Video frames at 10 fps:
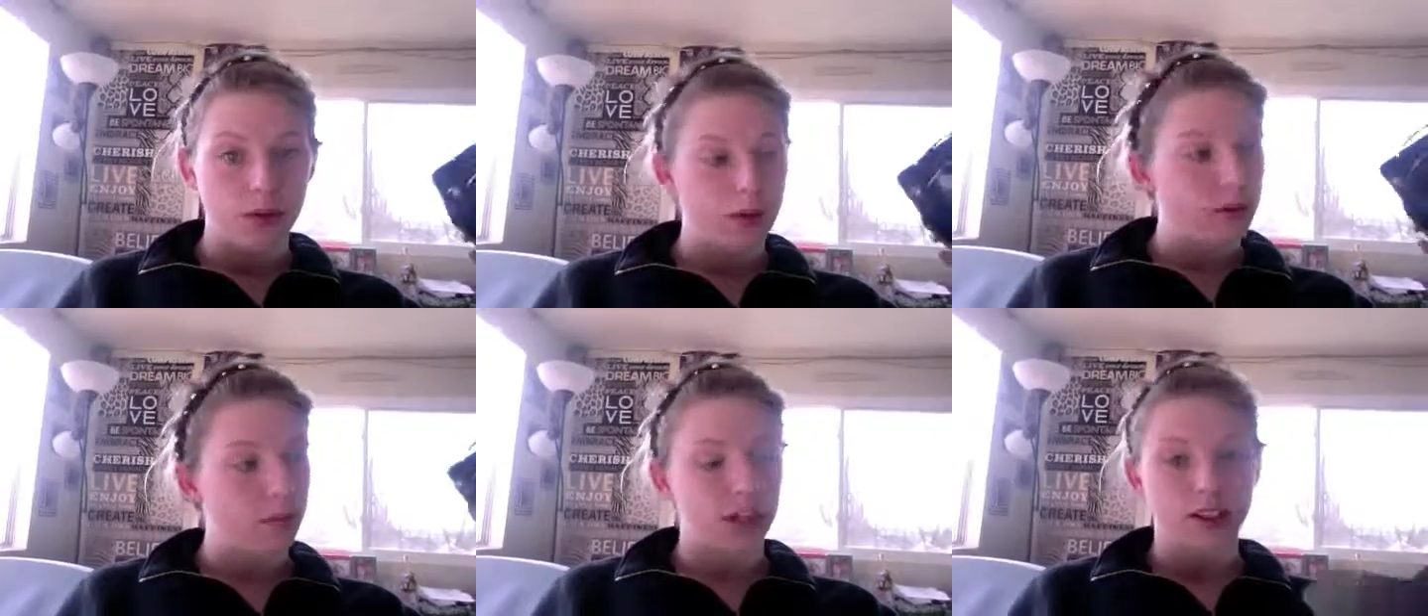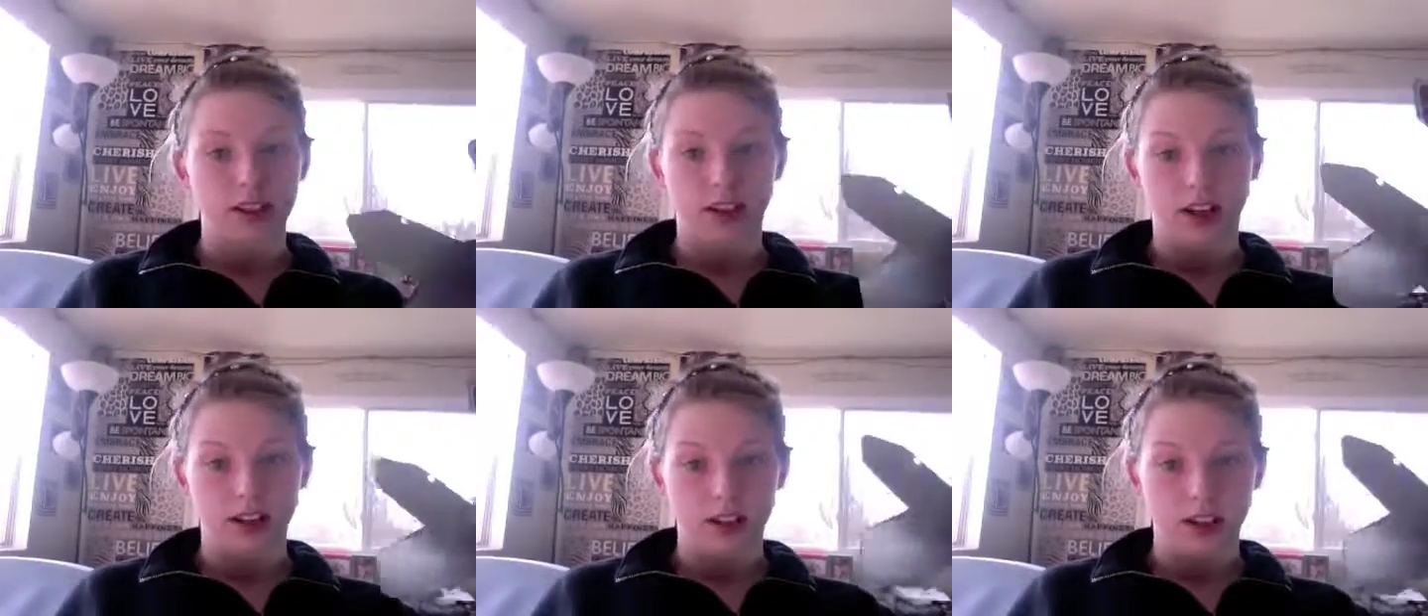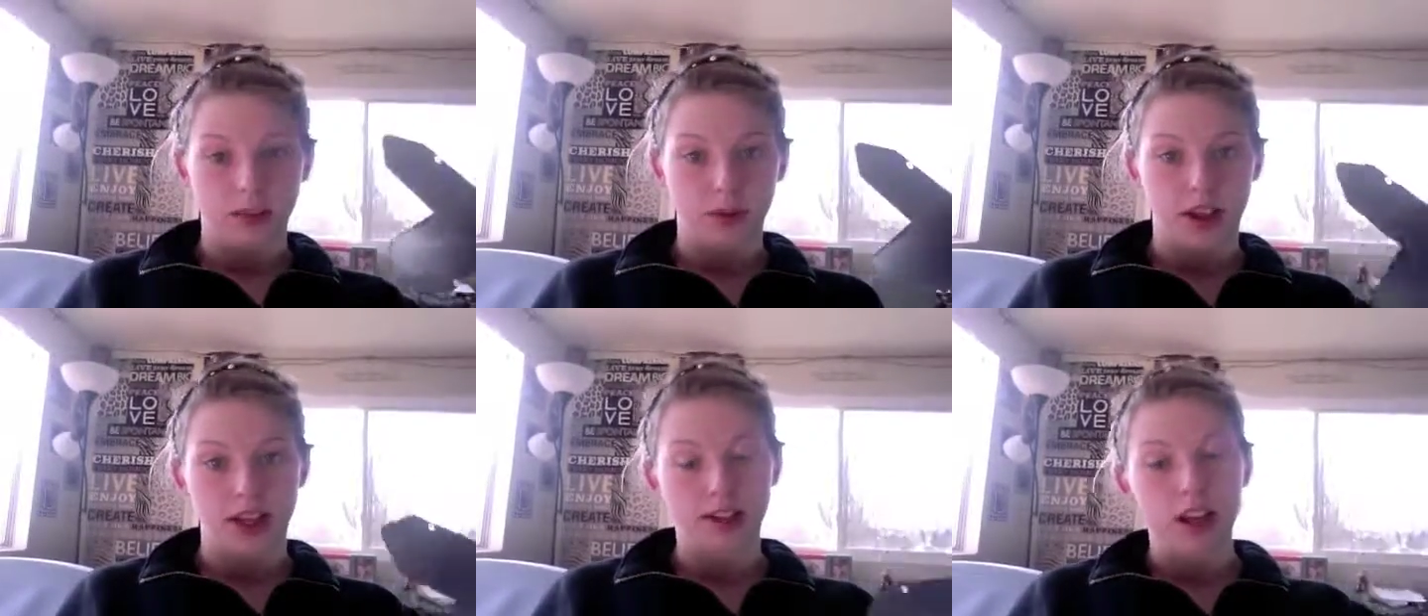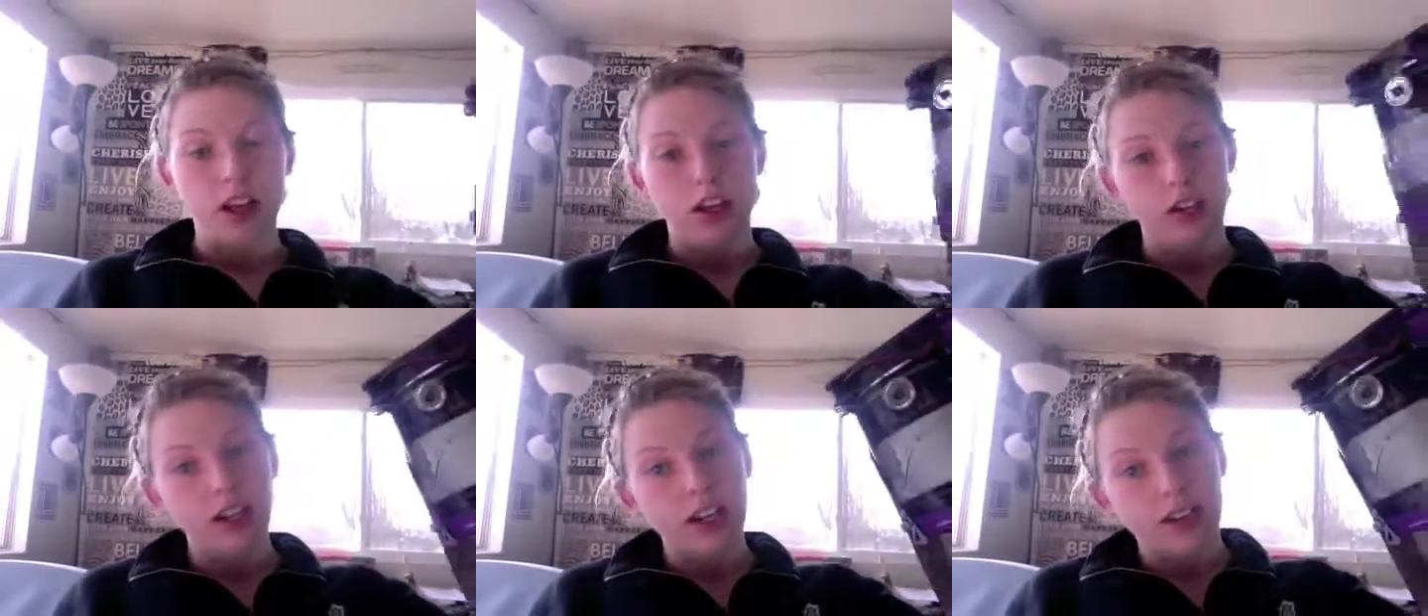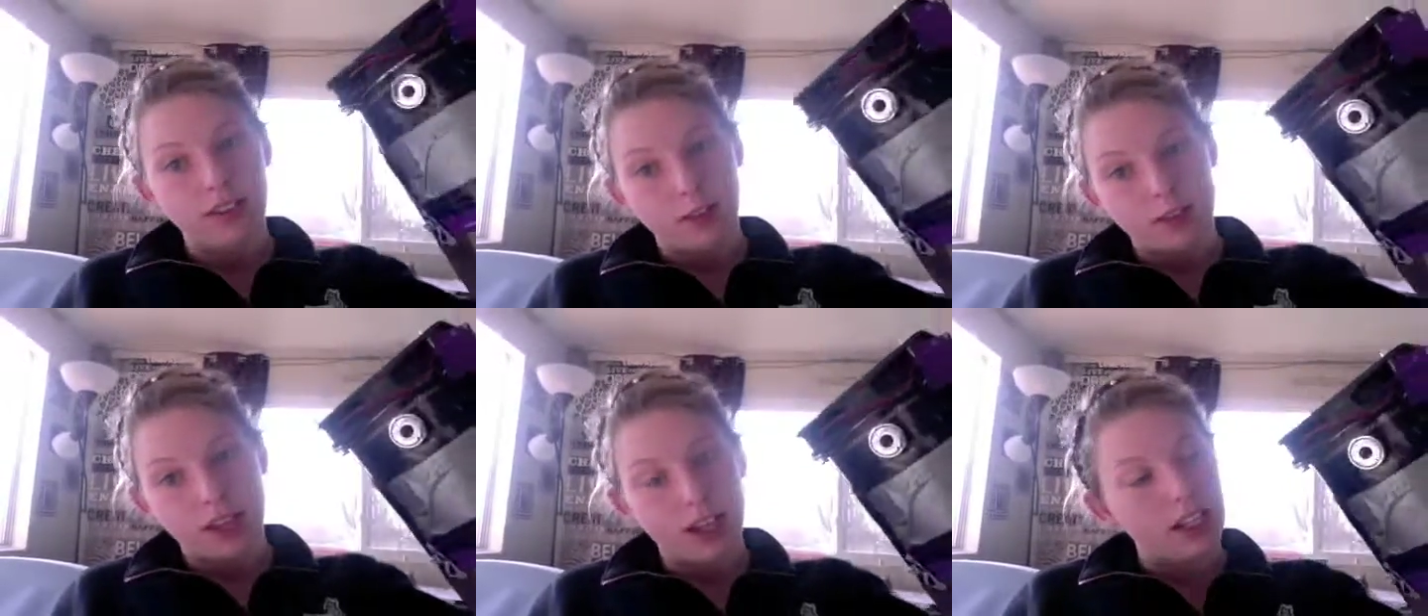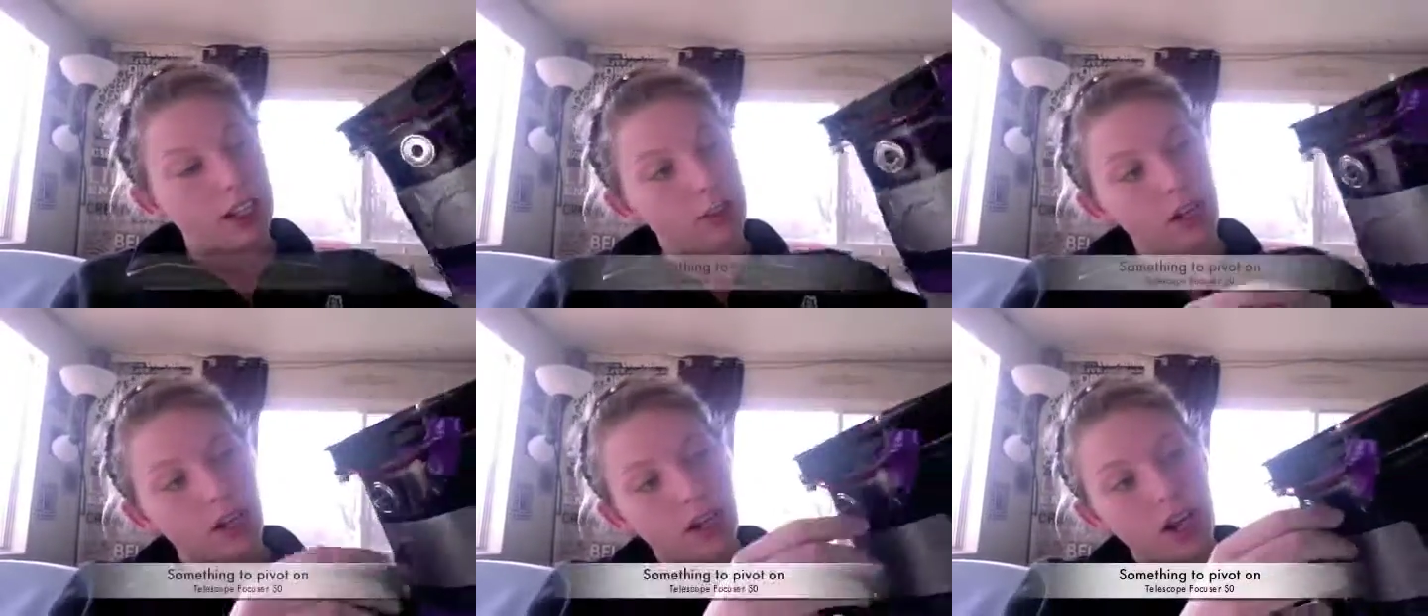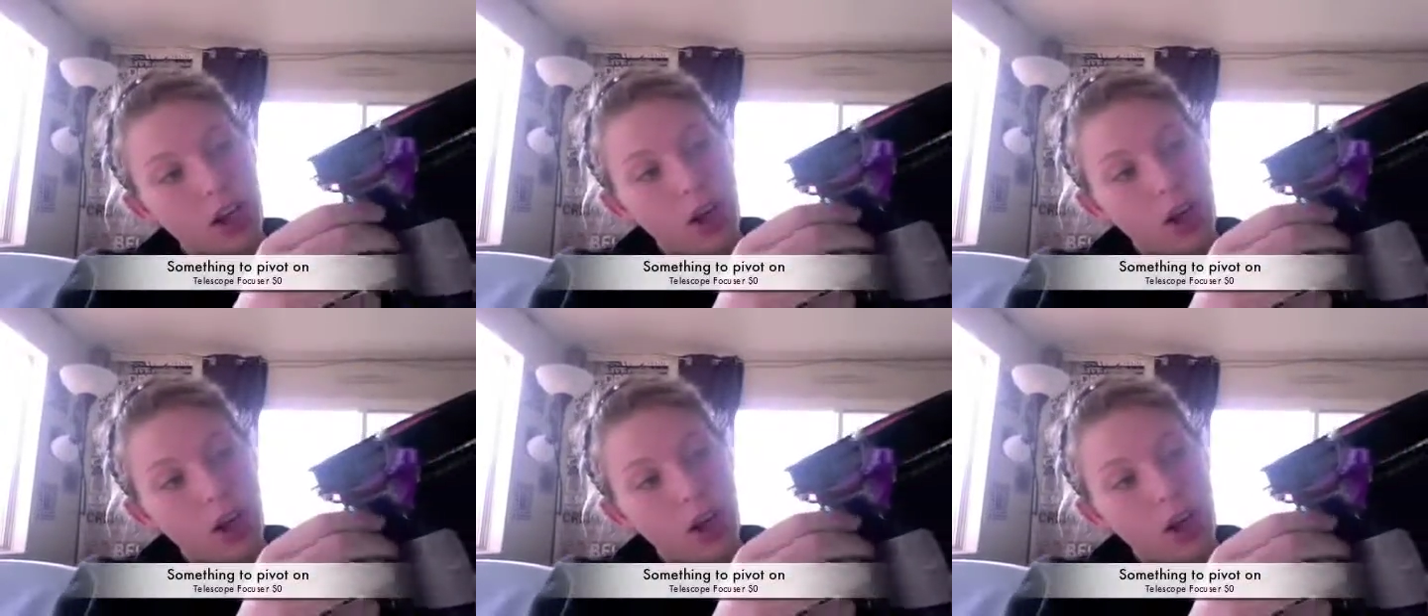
the wind presses against these blades, you need to have something that it can spin on.